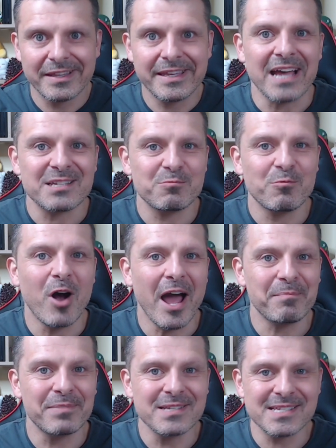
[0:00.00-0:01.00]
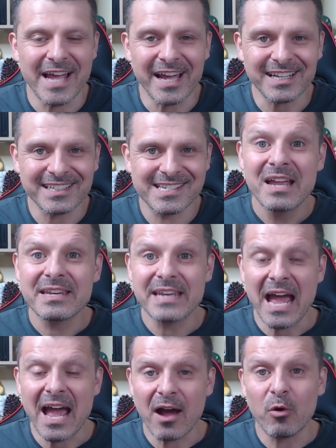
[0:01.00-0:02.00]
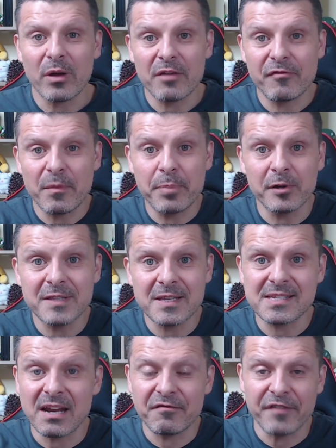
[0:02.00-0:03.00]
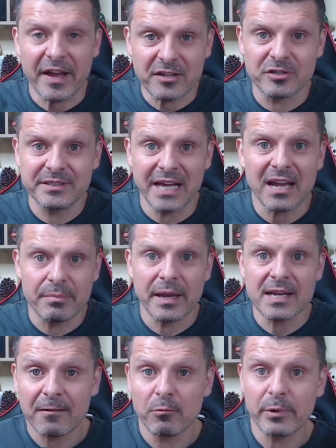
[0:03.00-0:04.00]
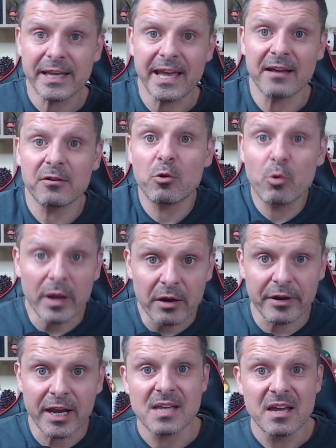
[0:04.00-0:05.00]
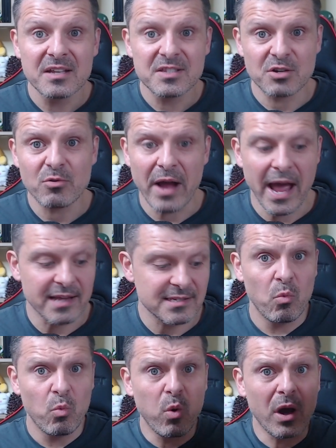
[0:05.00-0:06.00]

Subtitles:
Guess what happens next? Now, if we put this in a vector database, we can query to ask, what